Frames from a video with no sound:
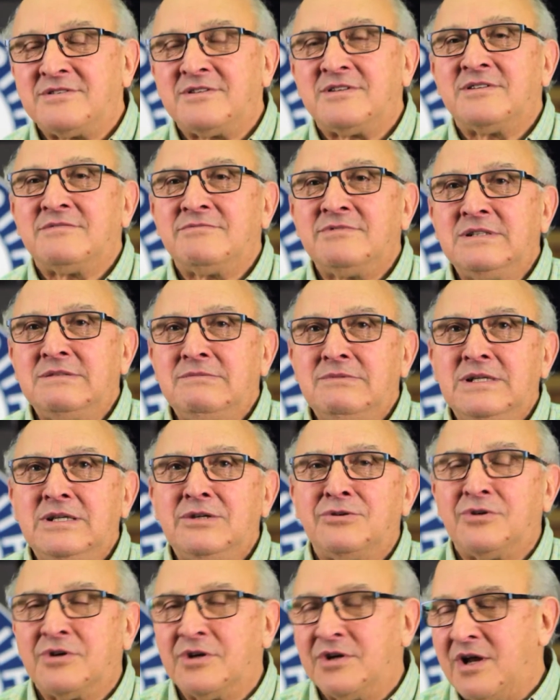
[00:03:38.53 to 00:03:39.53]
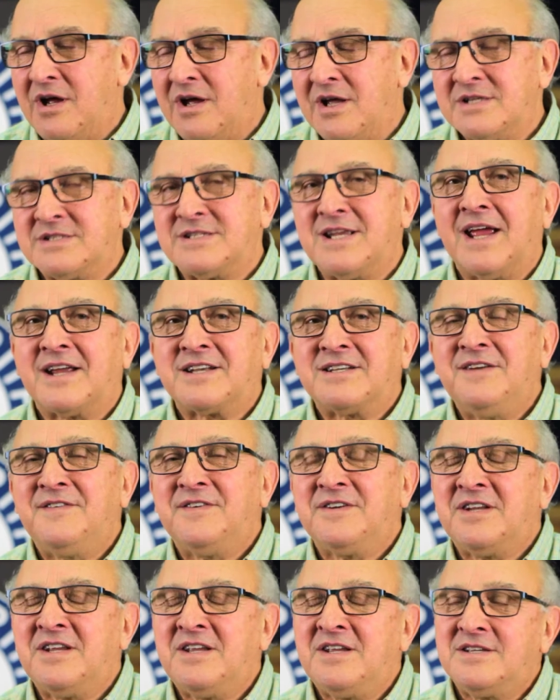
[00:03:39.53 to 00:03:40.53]
We organised
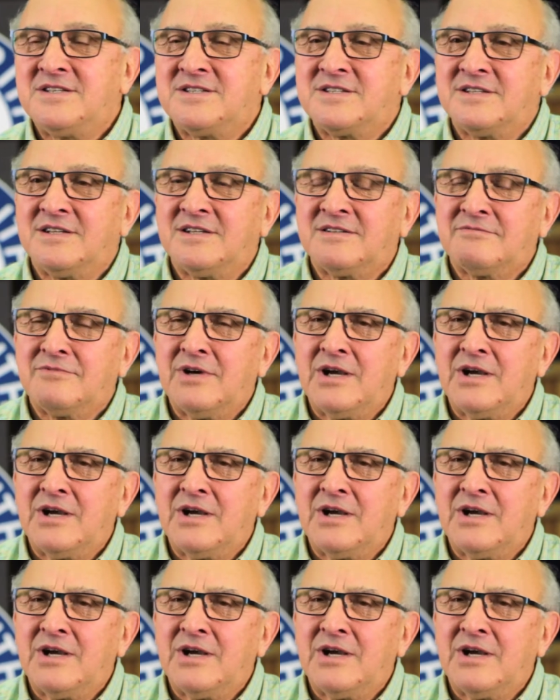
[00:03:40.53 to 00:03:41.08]
activities that,